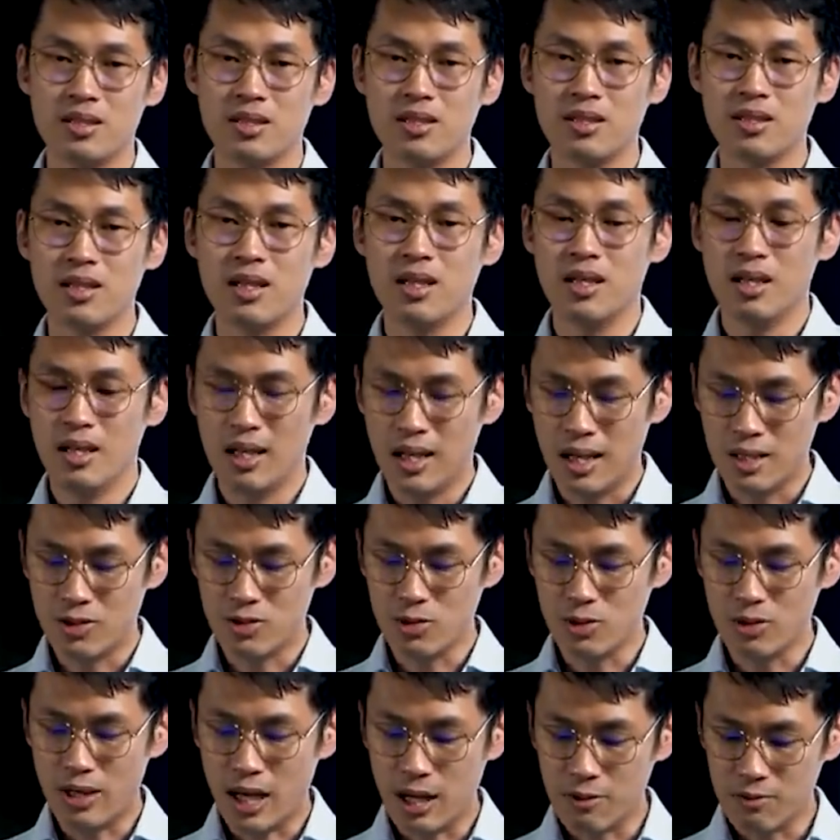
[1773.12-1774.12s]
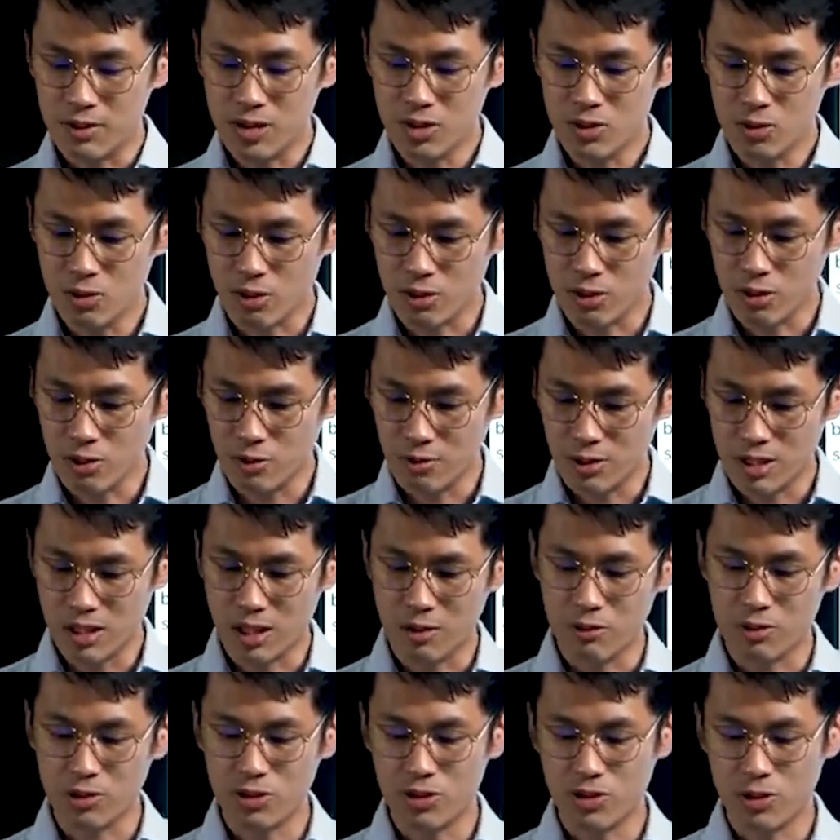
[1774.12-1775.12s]
Okay? And so I have this story over
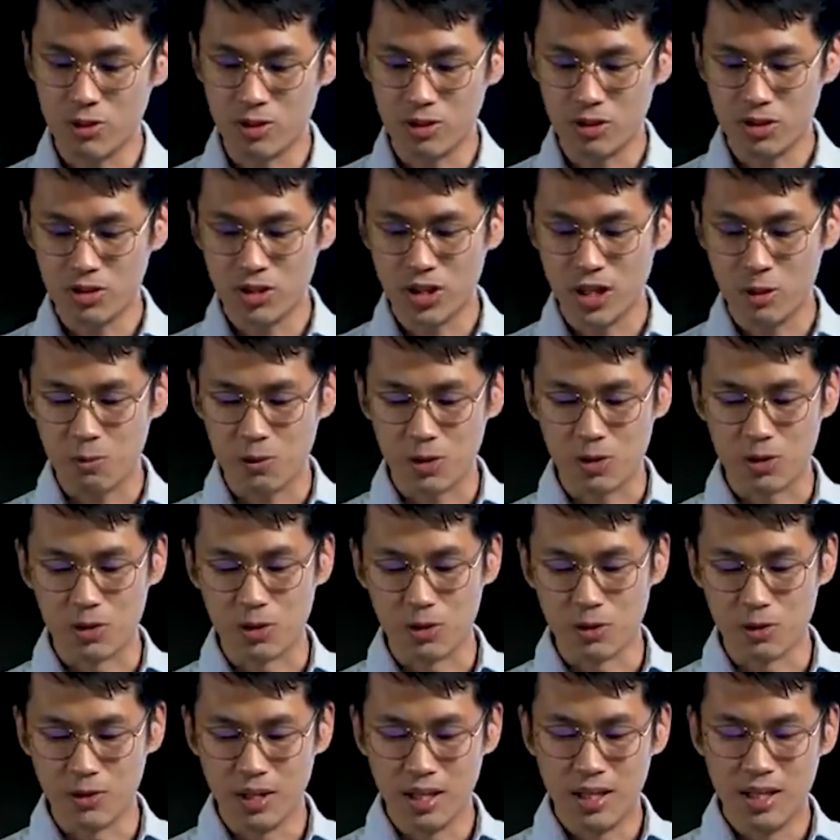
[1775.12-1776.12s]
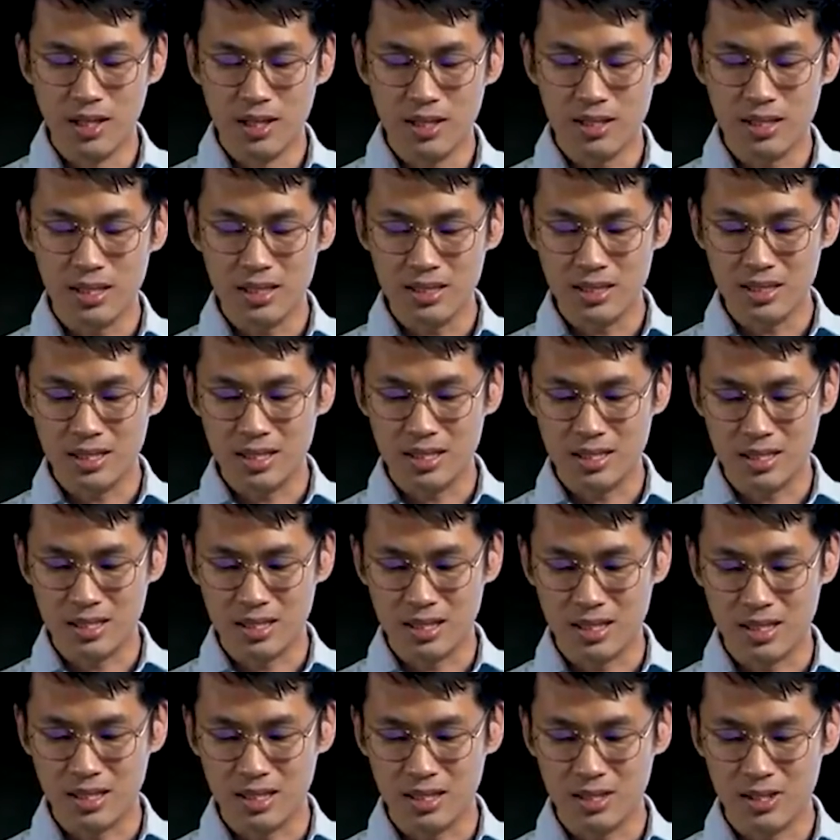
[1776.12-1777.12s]
here that I'm going to share with you. This is
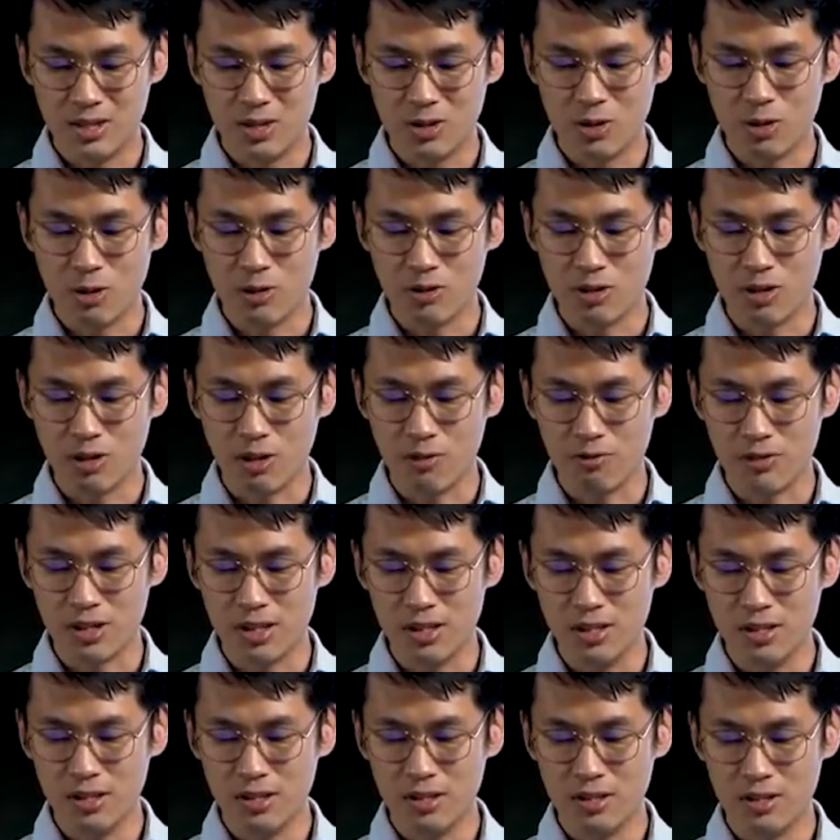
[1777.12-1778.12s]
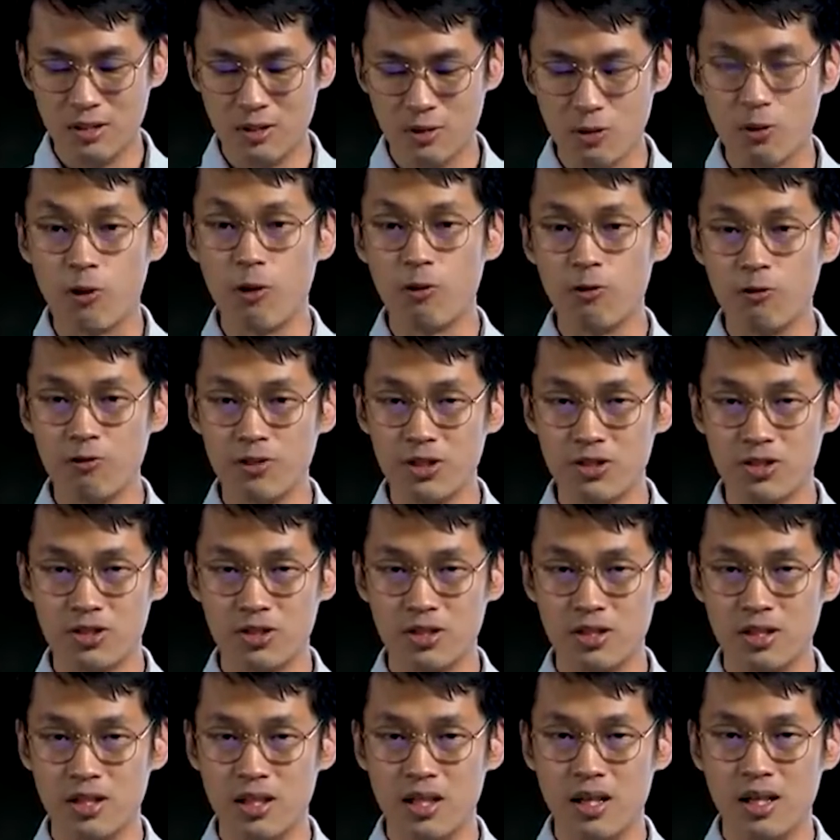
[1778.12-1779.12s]
a story of a
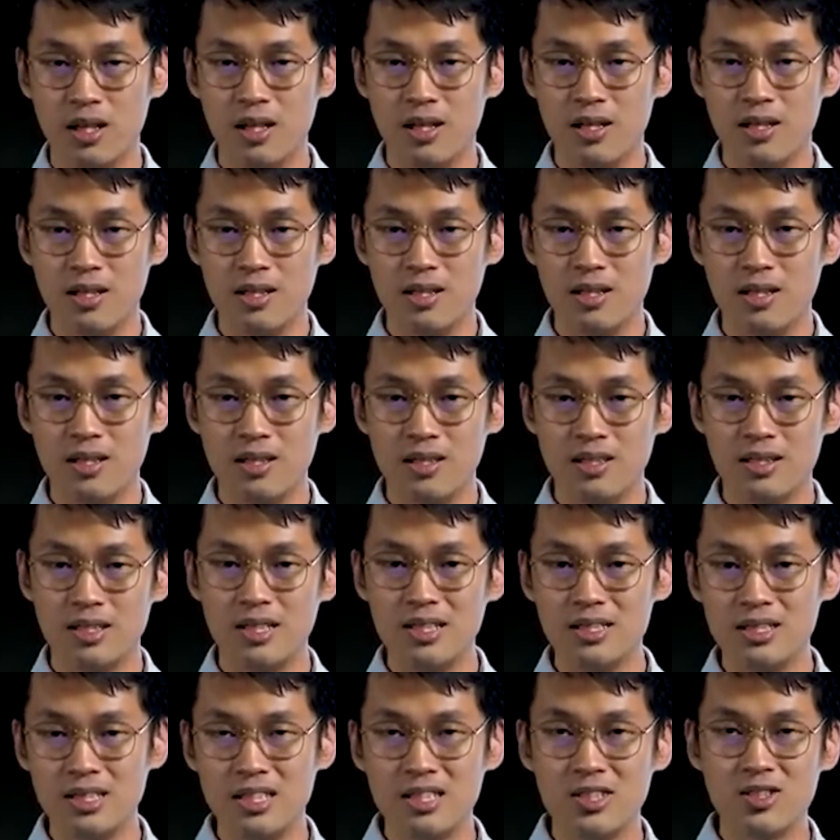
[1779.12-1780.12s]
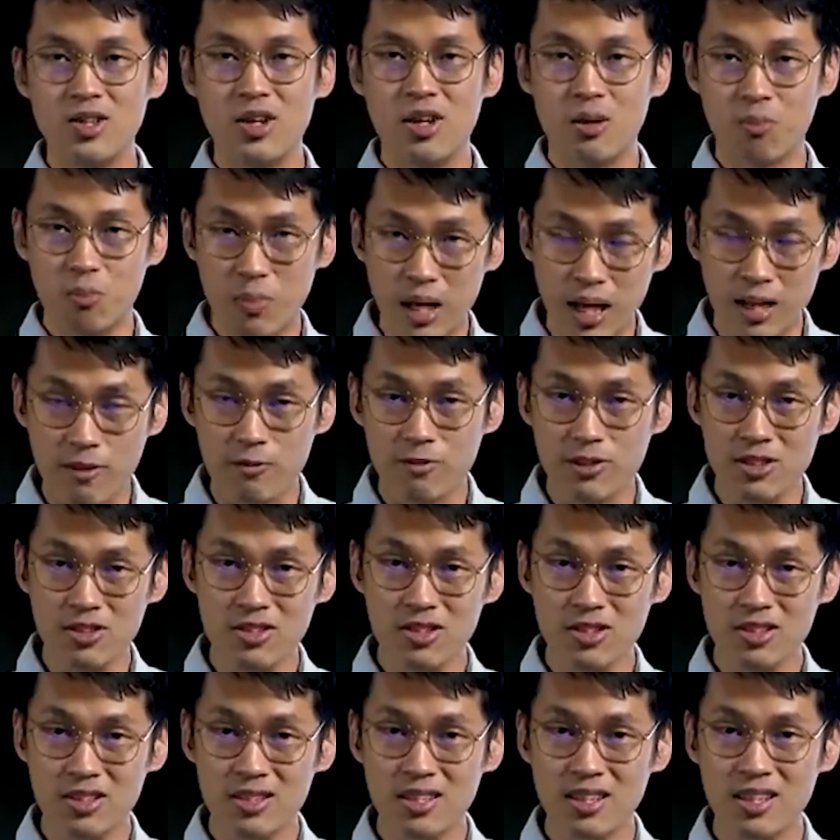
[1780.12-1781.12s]
goldfish. This is not a
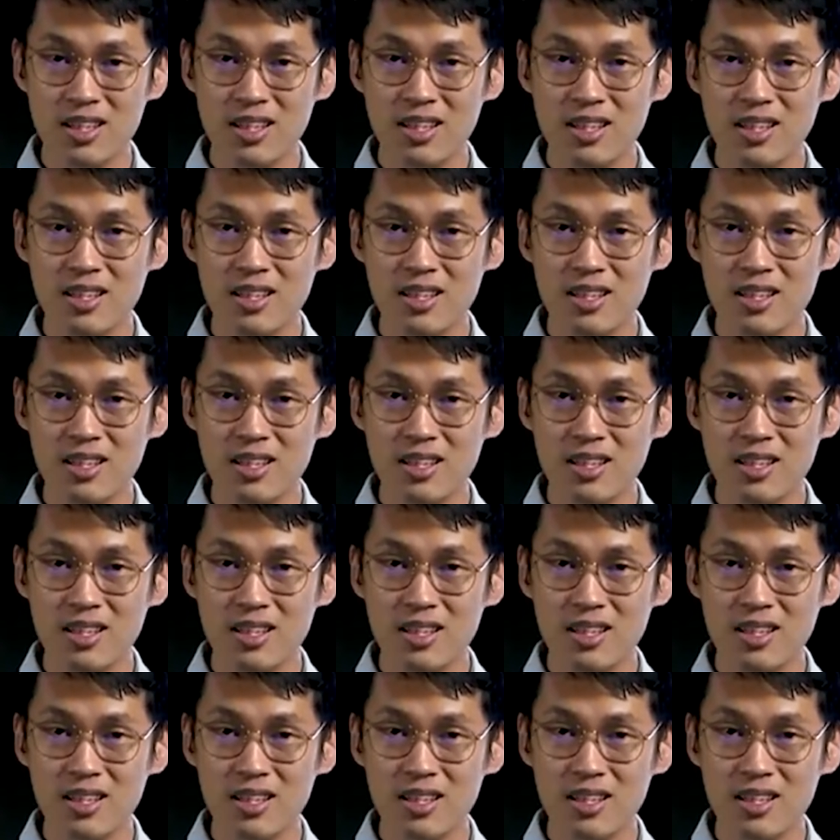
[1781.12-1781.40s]
blackfish.